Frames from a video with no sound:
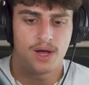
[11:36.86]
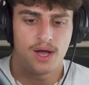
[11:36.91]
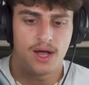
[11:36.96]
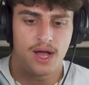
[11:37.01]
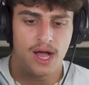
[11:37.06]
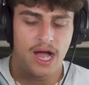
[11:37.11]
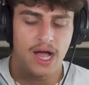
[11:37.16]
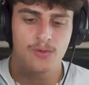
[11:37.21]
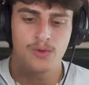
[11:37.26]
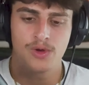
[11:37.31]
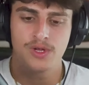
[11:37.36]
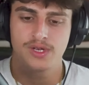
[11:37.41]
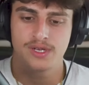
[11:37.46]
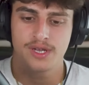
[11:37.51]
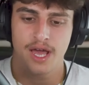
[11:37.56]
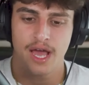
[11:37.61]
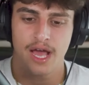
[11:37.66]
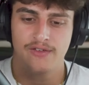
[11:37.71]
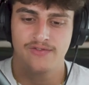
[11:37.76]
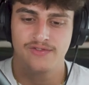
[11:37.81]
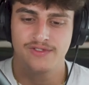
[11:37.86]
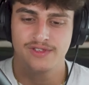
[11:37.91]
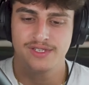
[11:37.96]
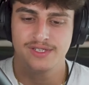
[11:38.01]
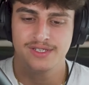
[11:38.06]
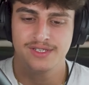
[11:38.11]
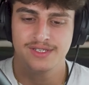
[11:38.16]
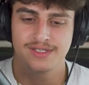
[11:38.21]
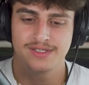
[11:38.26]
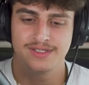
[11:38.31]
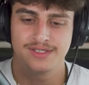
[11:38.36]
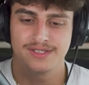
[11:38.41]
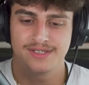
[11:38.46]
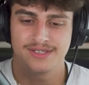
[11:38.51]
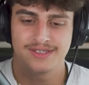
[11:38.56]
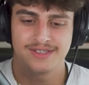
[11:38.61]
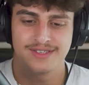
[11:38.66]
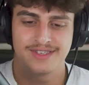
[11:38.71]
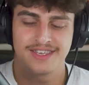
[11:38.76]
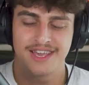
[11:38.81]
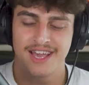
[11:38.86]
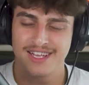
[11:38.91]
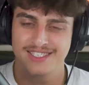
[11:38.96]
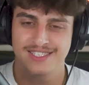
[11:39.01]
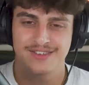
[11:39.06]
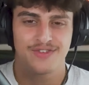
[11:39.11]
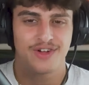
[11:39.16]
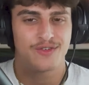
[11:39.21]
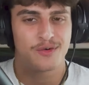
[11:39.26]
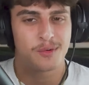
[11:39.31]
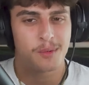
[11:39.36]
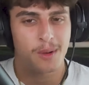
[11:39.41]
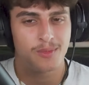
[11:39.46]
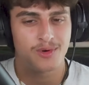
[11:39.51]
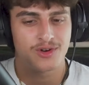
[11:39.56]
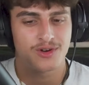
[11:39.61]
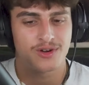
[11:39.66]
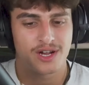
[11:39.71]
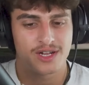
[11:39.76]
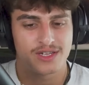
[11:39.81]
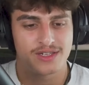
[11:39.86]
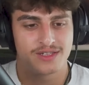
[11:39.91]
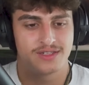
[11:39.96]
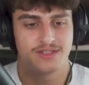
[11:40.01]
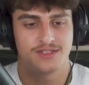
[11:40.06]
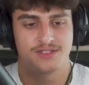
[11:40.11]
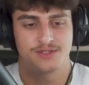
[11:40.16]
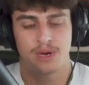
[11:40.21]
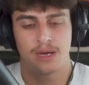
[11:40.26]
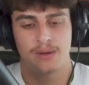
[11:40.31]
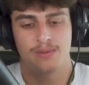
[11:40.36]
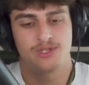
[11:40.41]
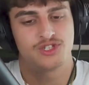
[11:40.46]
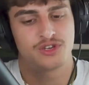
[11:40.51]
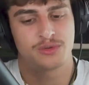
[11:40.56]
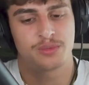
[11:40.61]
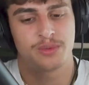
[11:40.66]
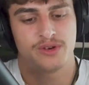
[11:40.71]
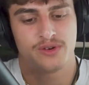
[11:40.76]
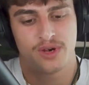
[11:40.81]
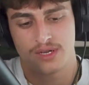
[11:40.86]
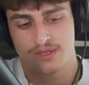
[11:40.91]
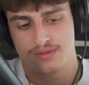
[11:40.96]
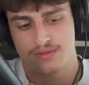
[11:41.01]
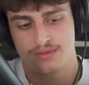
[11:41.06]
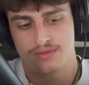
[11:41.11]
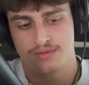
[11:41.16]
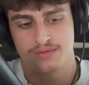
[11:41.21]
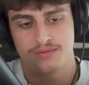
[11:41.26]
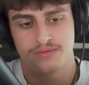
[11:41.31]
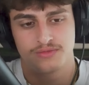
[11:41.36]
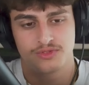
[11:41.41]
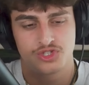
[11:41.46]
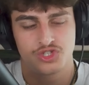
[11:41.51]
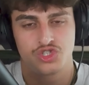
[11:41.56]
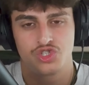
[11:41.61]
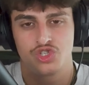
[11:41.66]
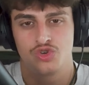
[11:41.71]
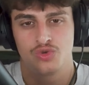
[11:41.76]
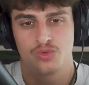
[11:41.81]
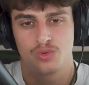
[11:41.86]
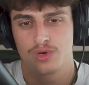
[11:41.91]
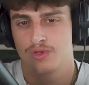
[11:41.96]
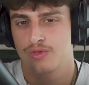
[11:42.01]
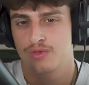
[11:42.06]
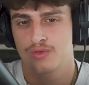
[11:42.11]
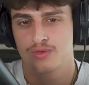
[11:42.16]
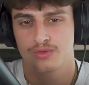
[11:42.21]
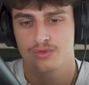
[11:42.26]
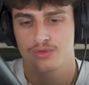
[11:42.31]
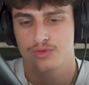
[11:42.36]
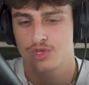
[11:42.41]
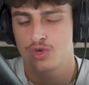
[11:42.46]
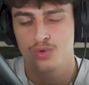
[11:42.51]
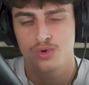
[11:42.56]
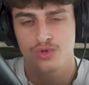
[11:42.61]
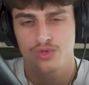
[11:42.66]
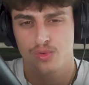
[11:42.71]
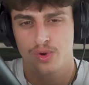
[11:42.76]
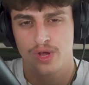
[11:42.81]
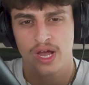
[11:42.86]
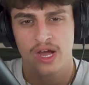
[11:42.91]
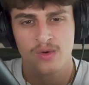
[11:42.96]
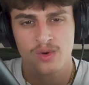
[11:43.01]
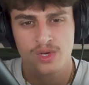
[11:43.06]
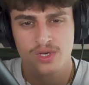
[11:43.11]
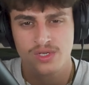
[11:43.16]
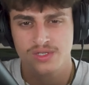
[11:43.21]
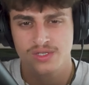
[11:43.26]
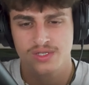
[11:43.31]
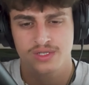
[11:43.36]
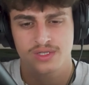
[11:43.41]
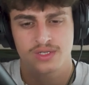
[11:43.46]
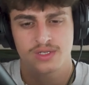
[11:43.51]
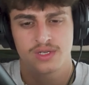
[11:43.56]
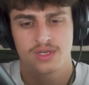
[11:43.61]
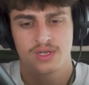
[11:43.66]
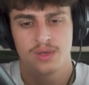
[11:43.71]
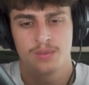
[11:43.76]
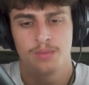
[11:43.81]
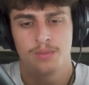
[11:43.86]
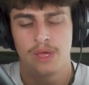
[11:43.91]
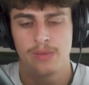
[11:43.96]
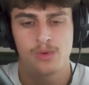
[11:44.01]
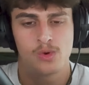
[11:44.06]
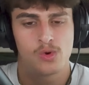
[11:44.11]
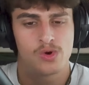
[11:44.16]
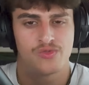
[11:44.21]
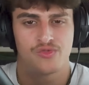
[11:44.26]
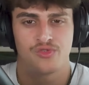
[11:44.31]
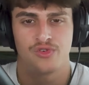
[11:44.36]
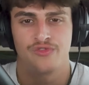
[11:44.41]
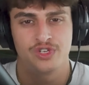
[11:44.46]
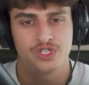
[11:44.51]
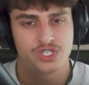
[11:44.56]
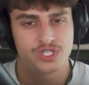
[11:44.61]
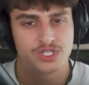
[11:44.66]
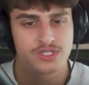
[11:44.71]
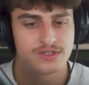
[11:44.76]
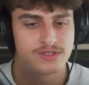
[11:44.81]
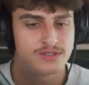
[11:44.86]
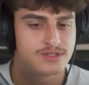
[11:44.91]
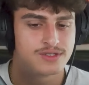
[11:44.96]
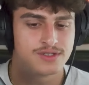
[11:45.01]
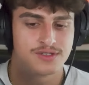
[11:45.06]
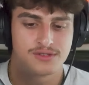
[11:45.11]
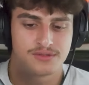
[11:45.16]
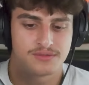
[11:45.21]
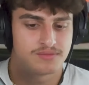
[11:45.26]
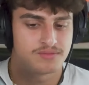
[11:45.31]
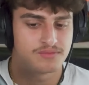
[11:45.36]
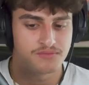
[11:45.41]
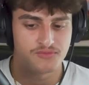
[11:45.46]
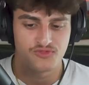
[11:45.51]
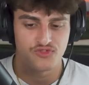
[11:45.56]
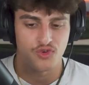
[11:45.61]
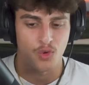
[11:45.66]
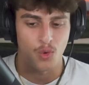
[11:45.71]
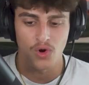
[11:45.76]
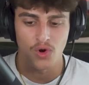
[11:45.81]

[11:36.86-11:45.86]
I would have to guess, if I remember correctly, this probably took me around 2 to 3 hours, maybe with revisions 4.